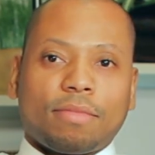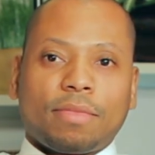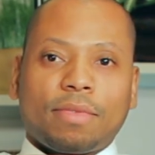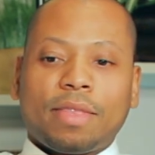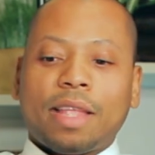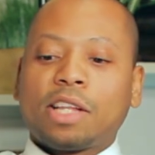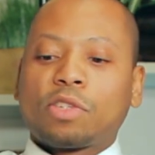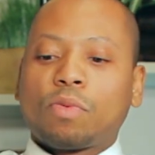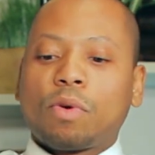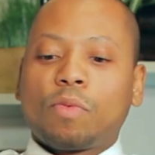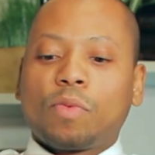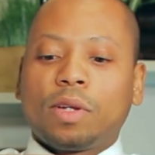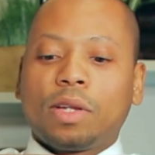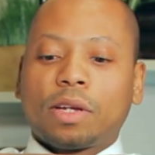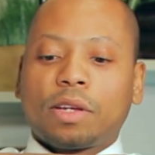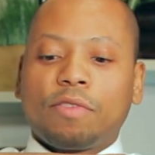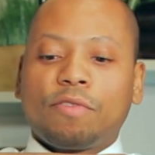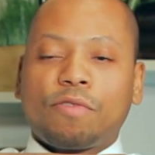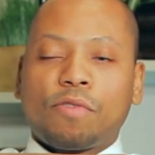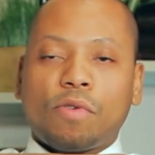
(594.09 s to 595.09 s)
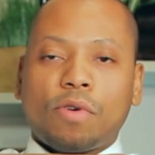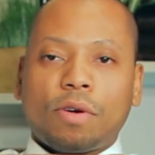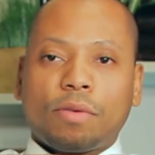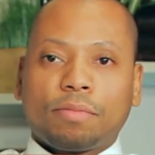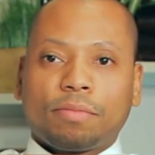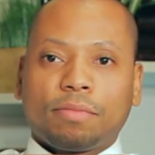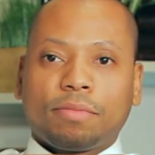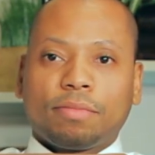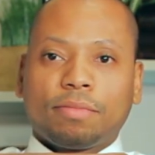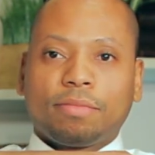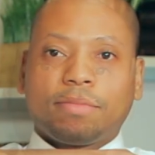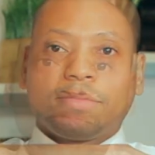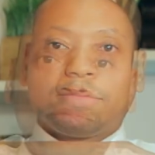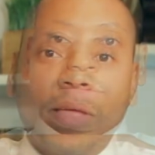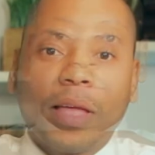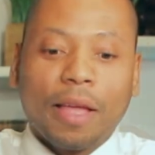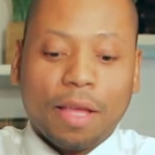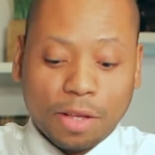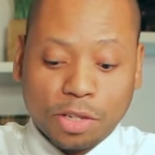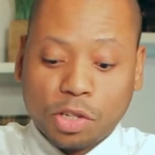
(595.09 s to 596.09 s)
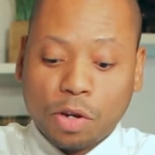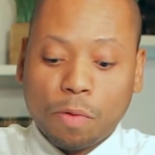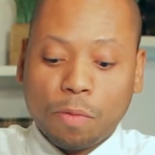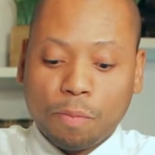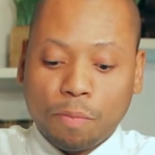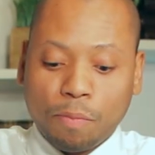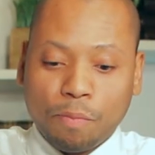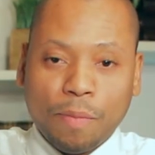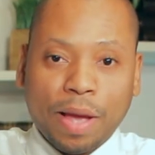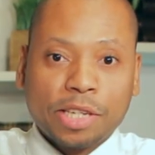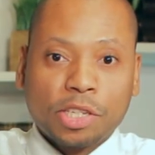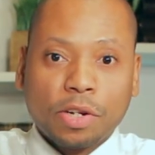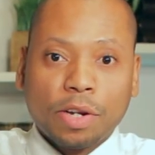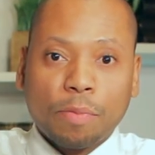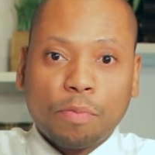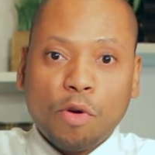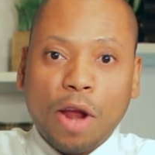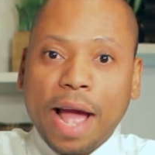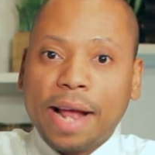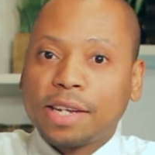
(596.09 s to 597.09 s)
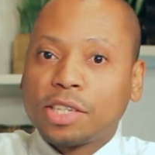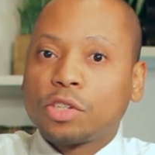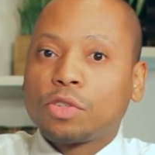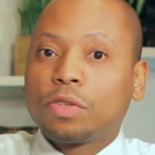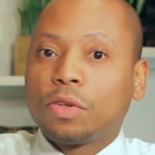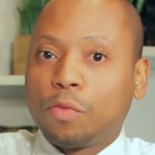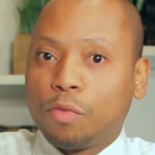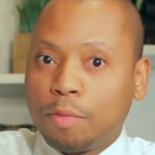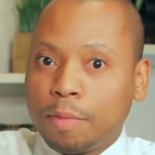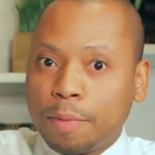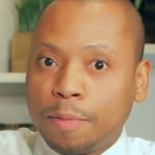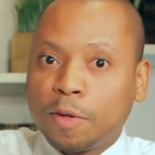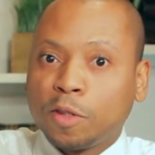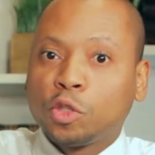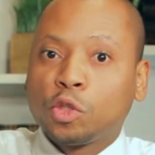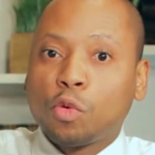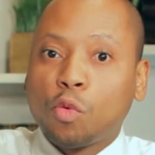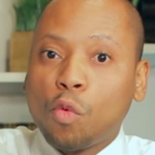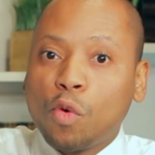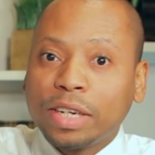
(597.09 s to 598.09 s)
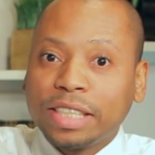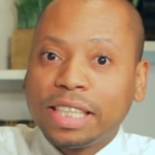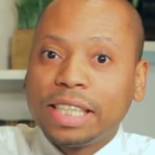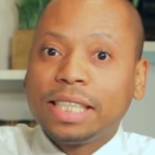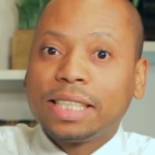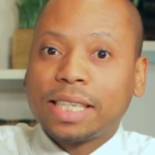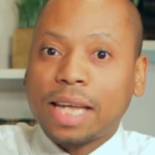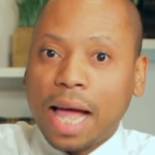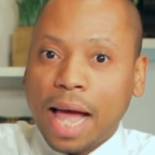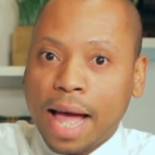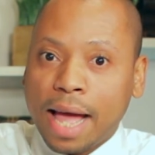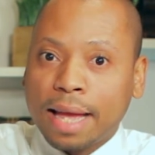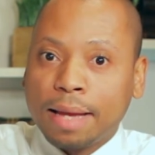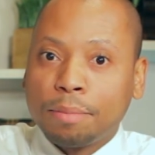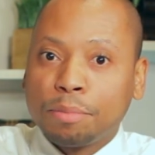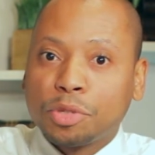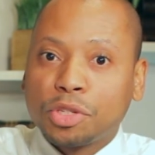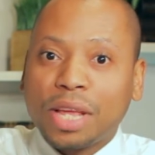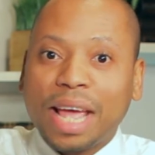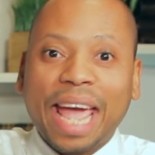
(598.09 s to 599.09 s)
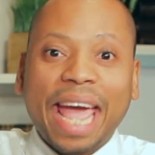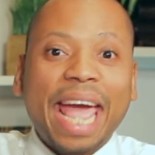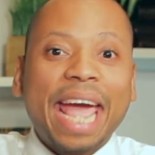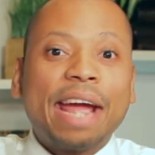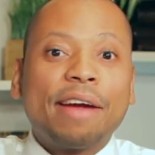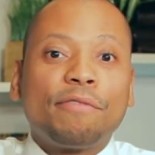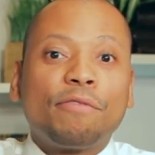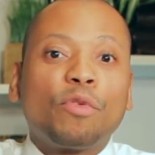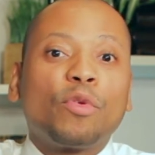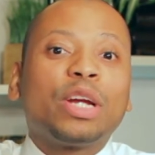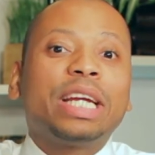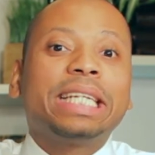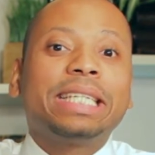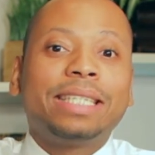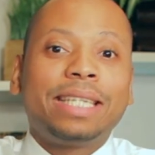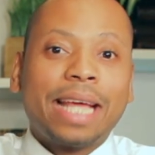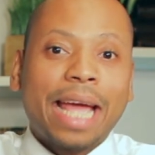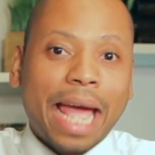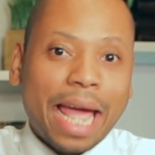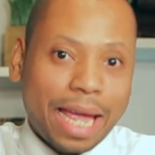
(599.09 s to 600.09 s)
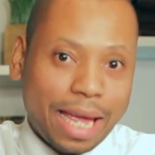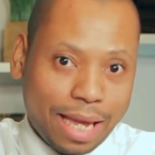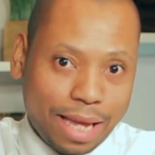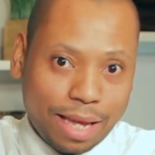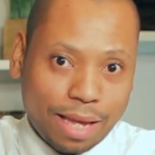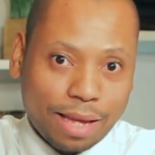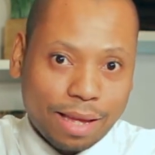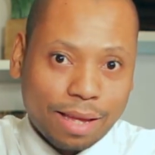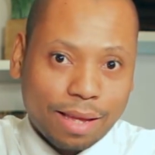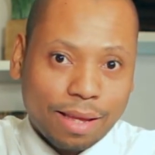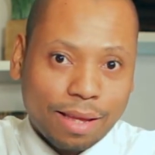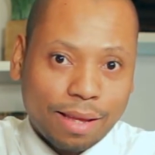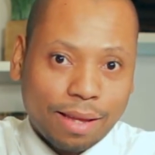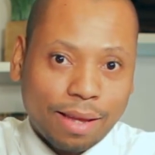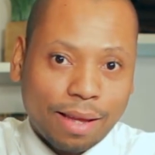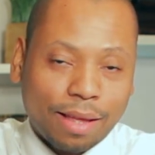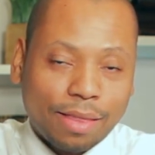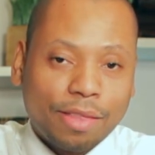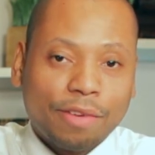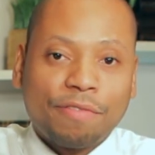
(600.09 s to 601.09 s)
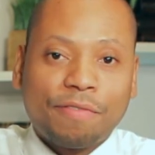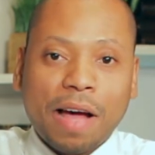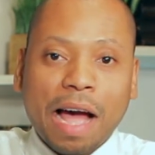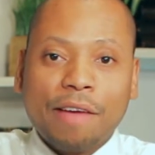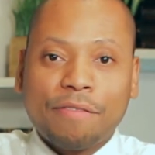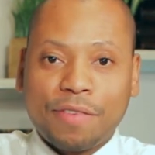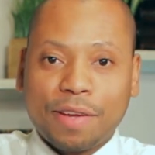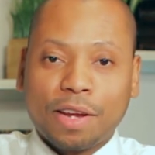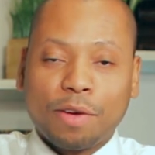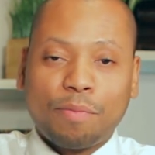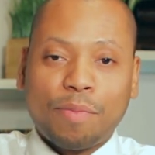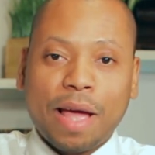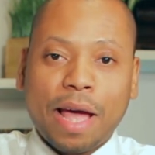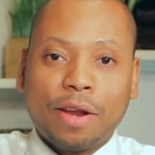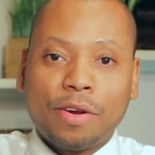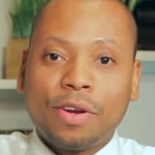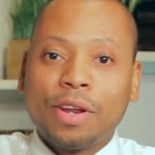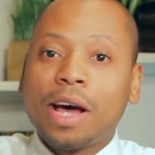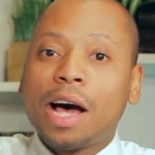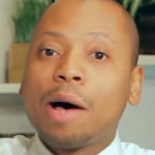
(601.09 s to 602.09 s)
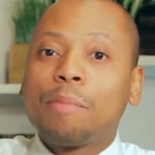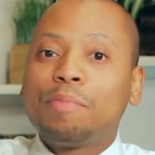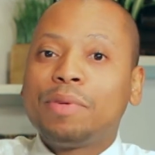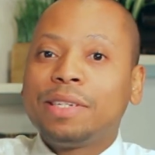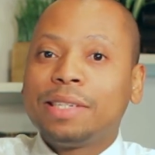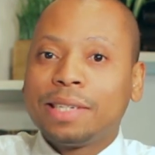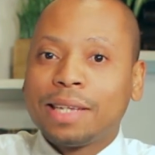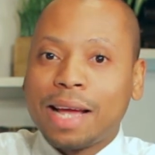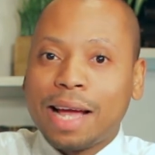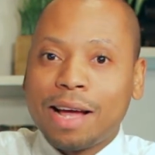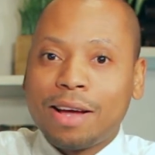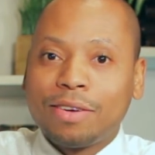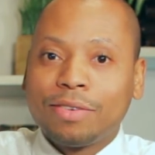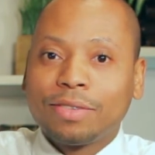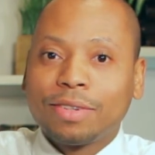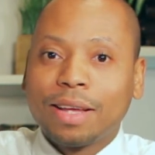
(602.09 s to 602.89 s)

That's what we're looking for. So make certain to practice, remember, 20 times every day, the 5-finger pattern up and down.